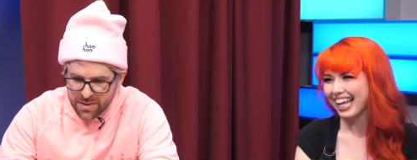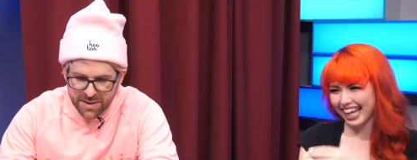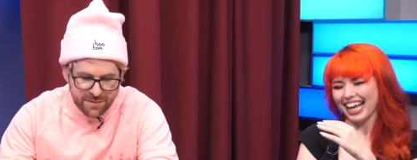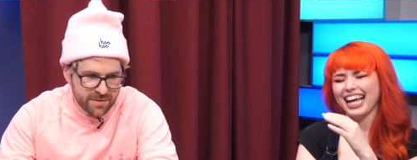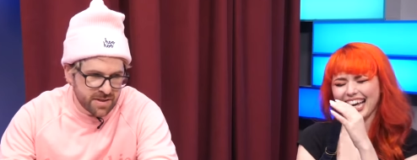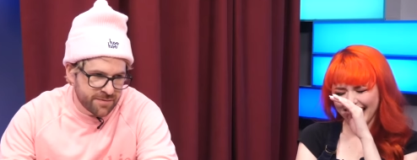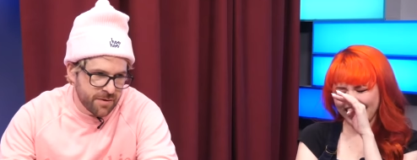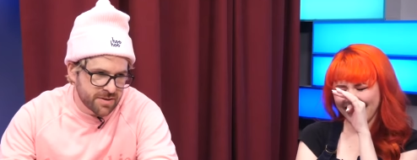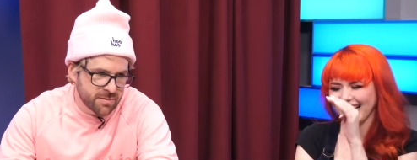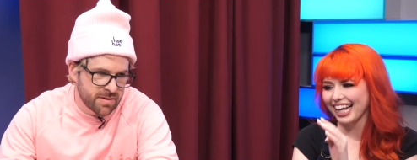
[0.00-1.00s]
Speaker 1: This this
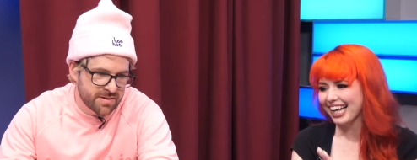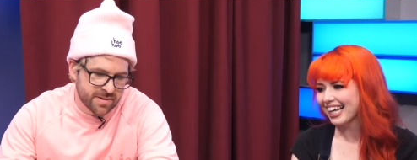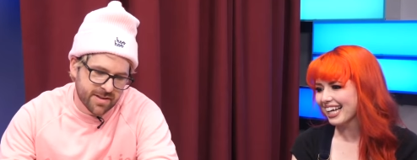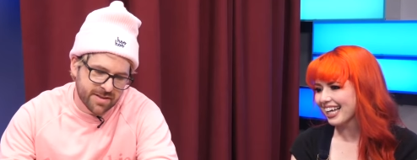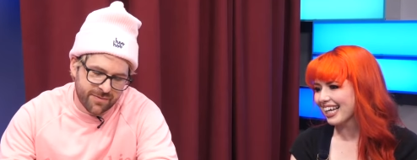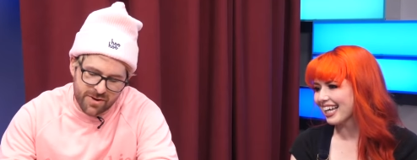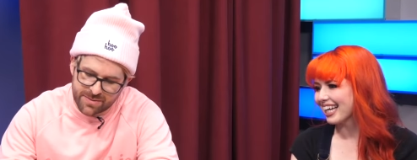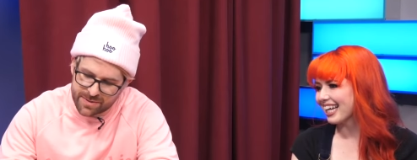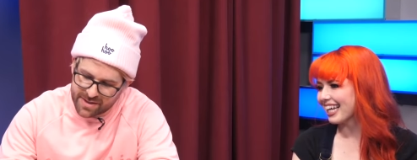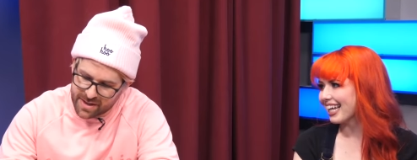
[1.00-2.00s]
first one's this first
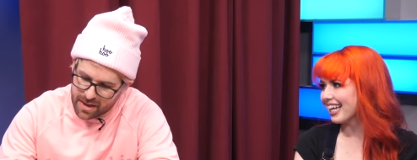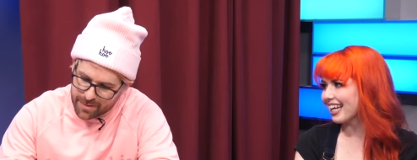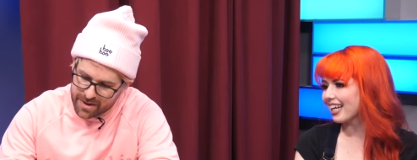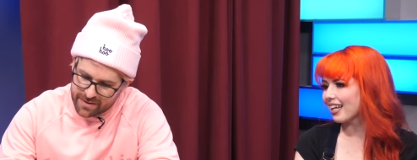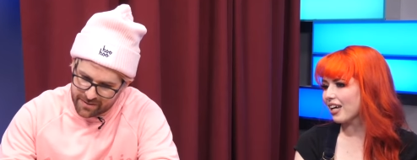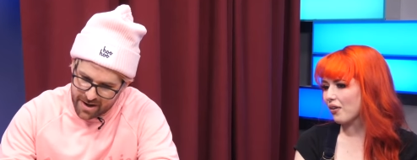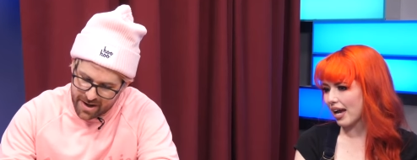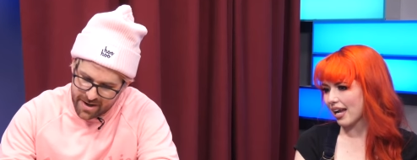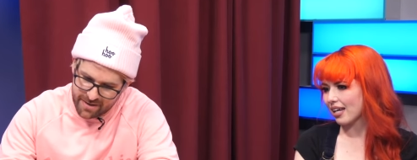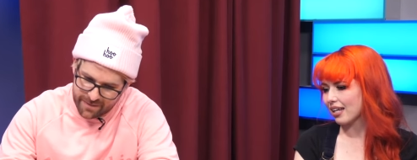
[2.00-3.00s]
one's a gimme. Ready?
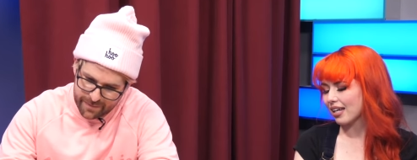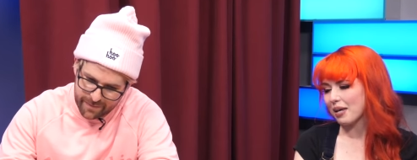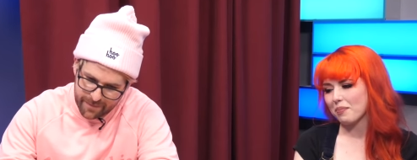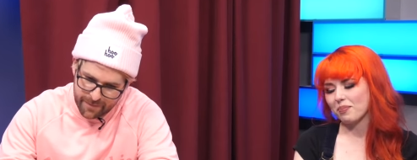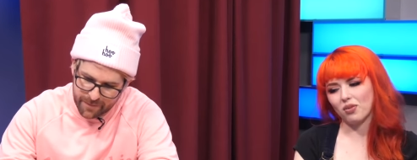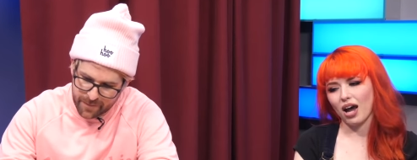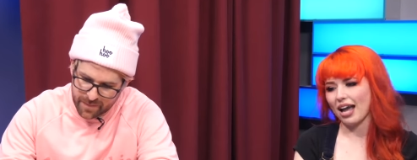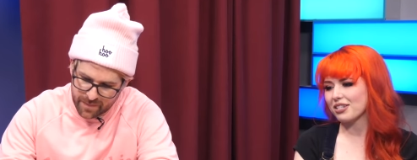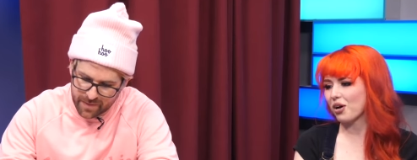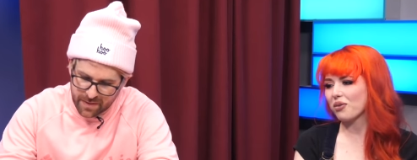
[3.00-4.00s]
Okay.
Speaker 2: If
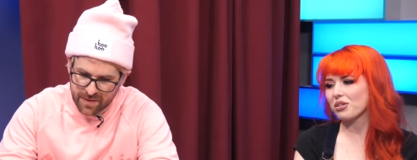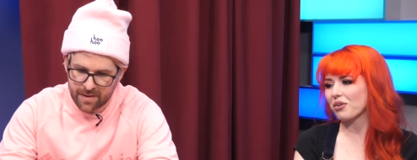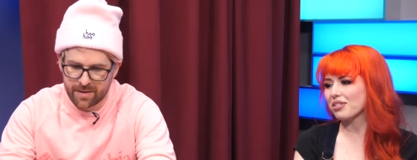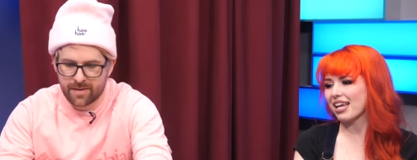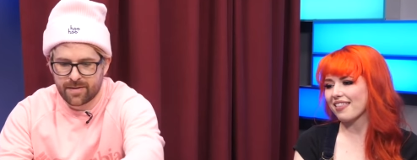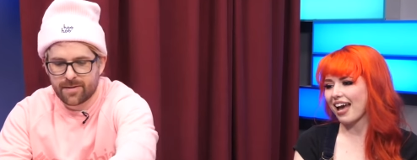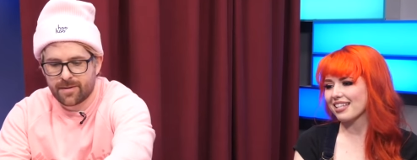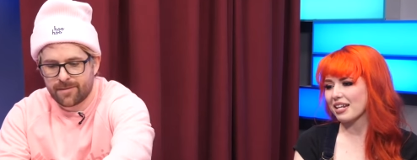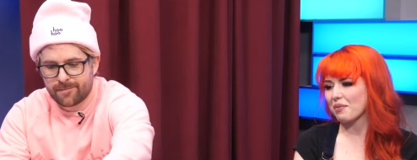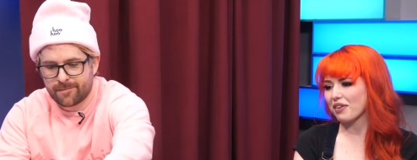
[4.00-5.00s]
I don't, you don't say that. It's
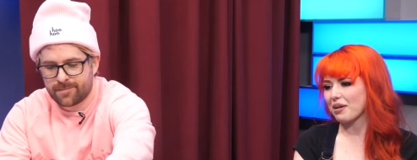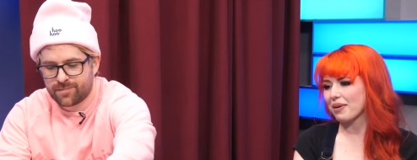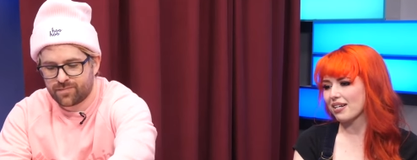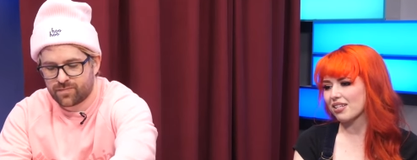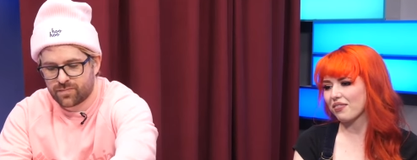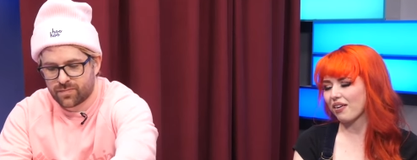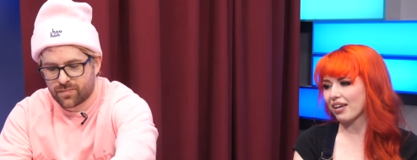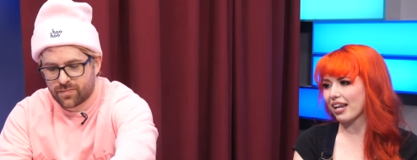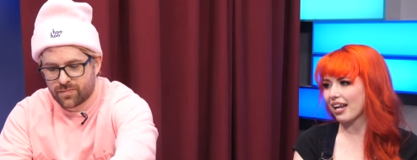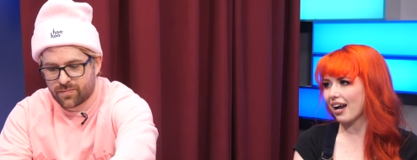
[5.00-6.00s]
gonna be very embarrassing if I don't
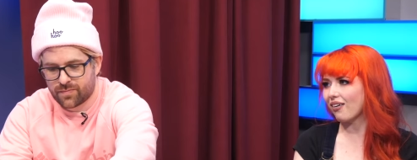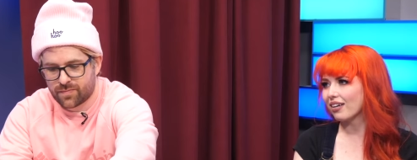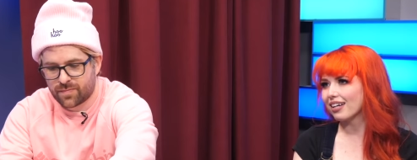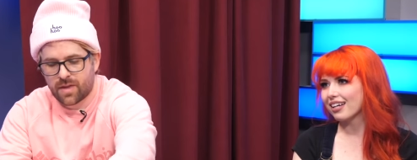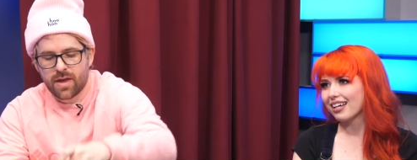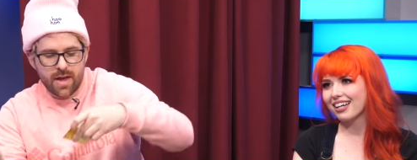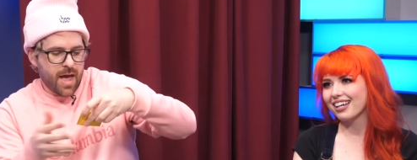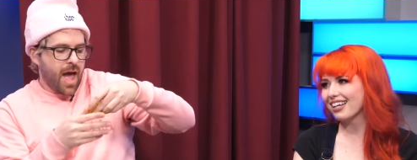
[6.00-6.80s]
get it it's now. It's okay.